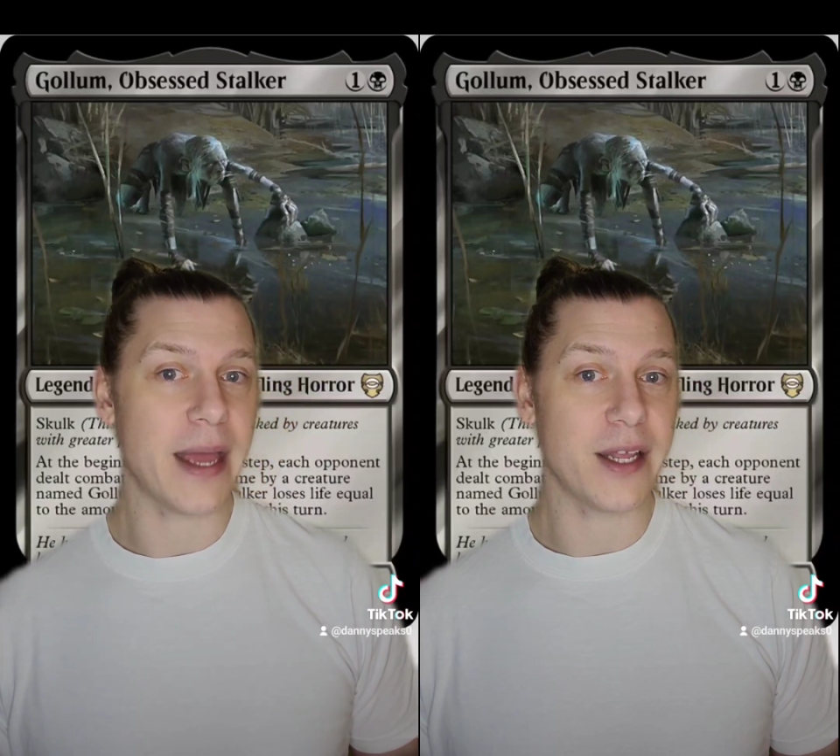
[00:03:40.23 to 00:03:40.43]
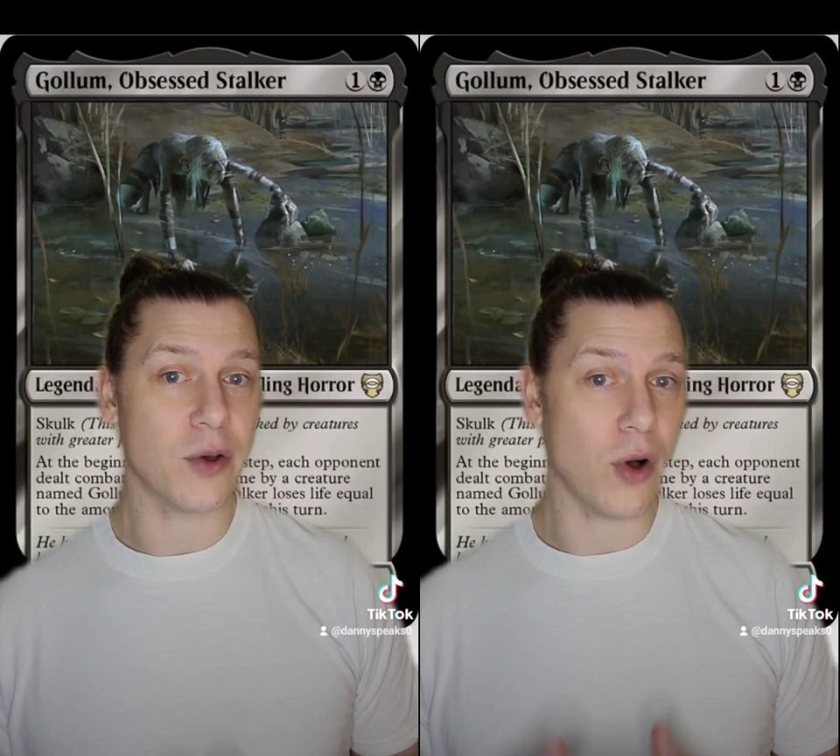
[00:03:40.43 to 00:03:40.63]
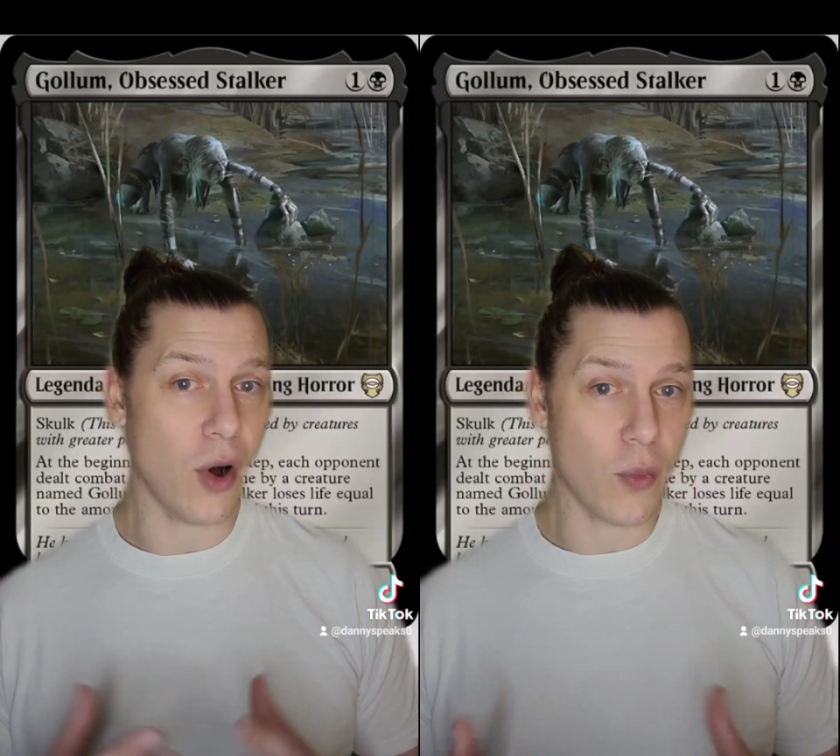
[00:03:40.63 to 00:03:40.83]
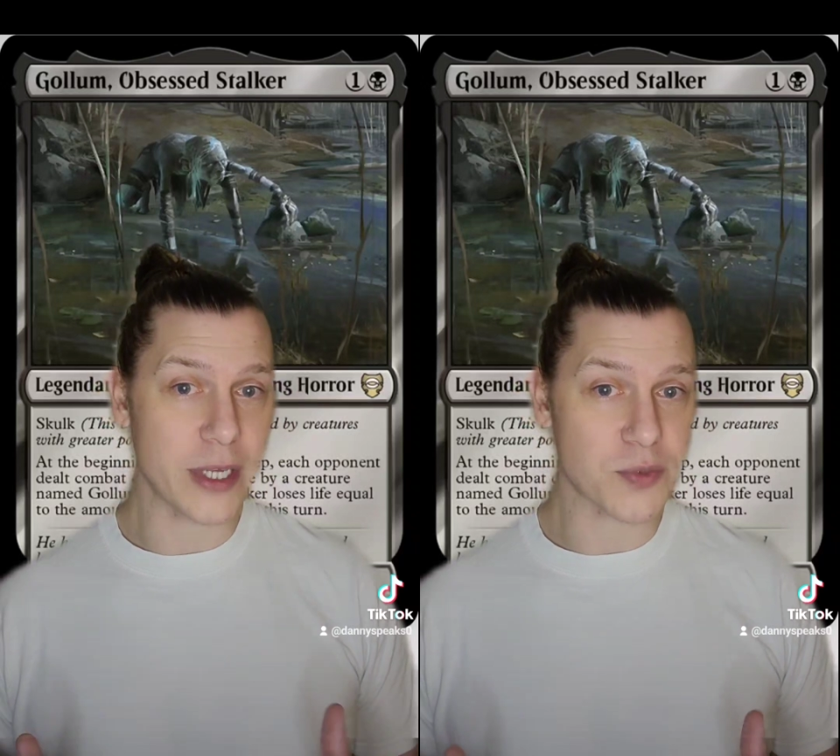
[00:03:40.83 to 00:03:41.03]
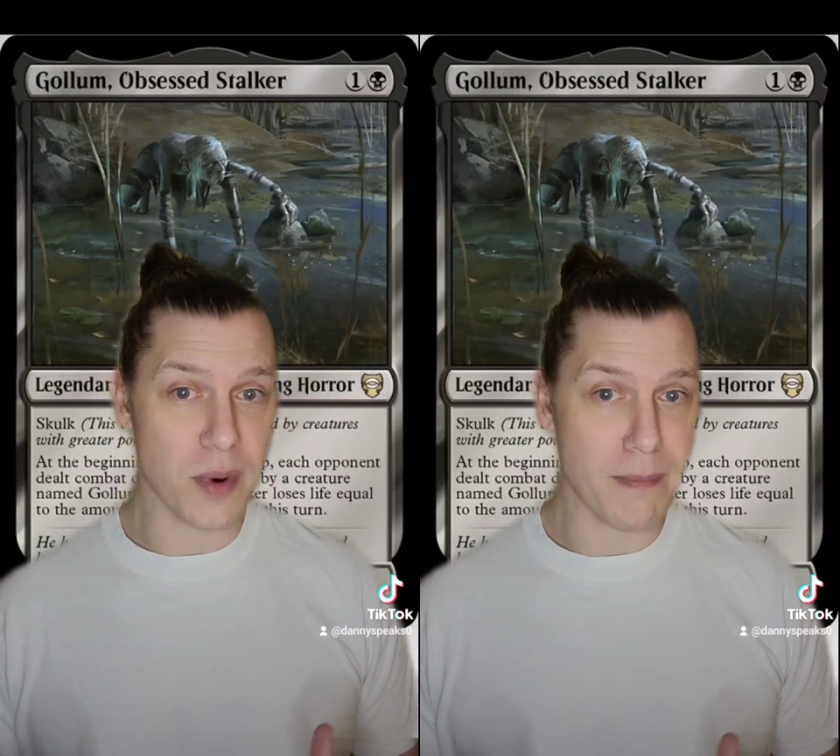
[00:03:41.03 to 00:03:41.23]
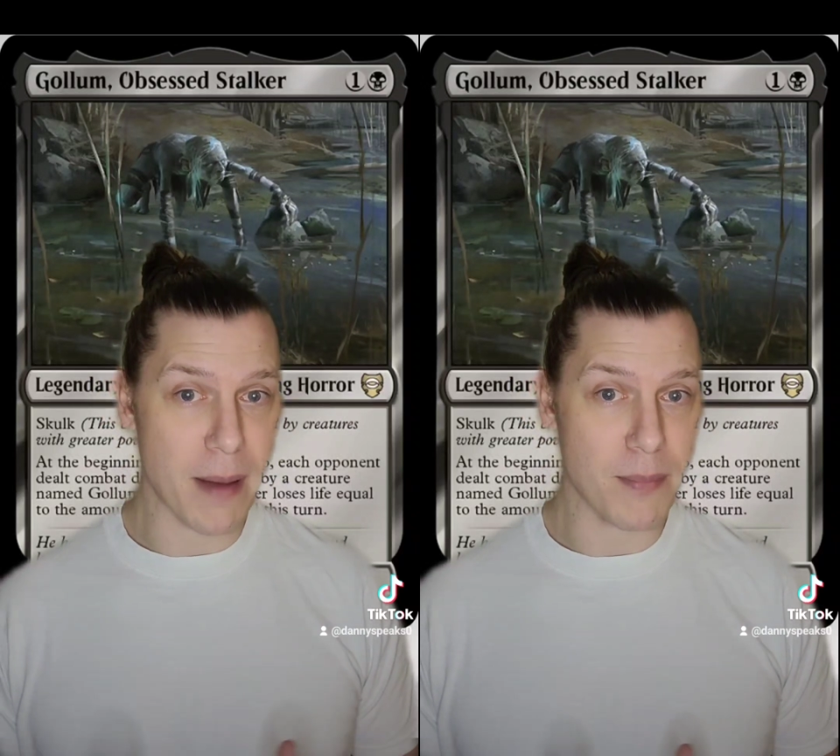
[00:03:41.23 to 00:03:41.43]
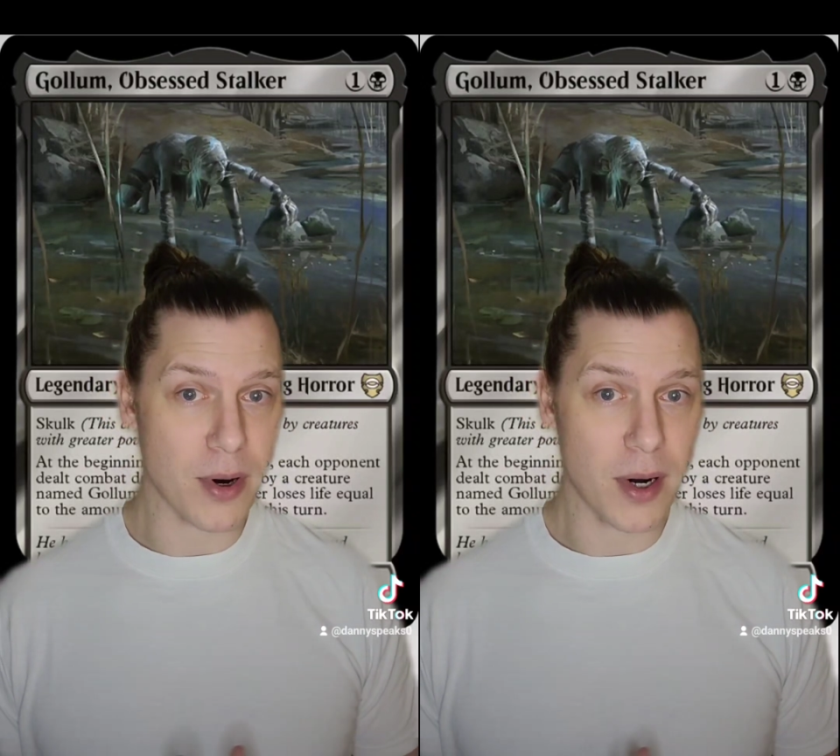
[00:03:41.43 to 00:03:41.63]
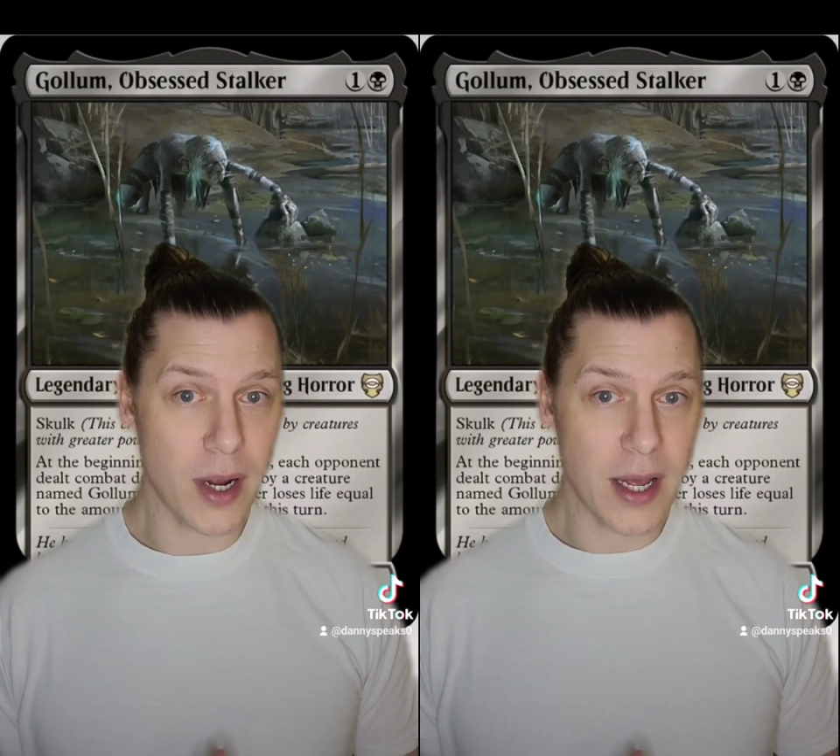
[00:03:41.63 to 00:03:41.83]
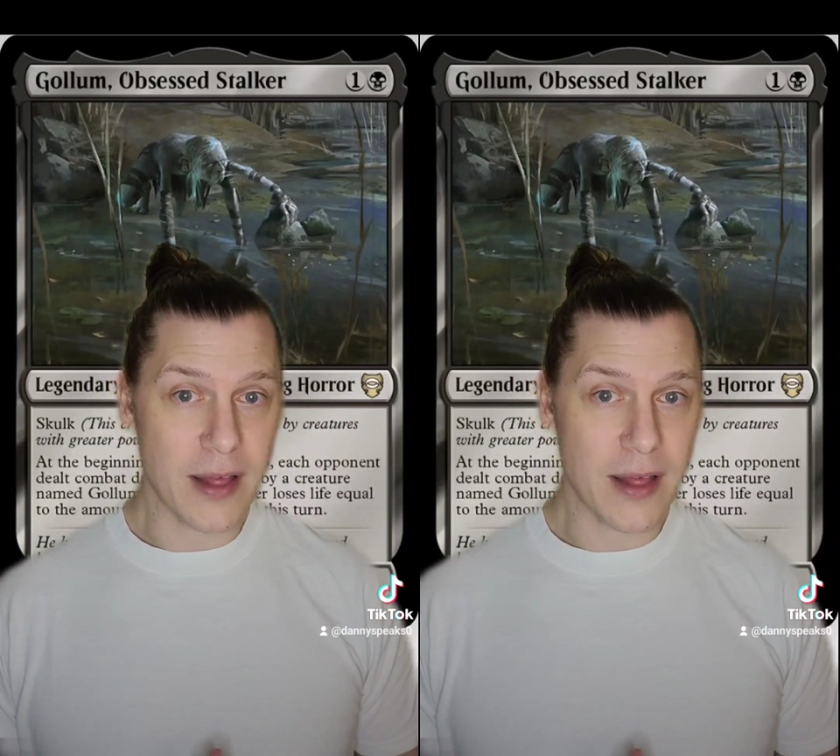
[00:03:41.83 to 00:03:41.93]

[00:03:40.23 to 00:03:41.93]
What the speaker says: and he'll always remember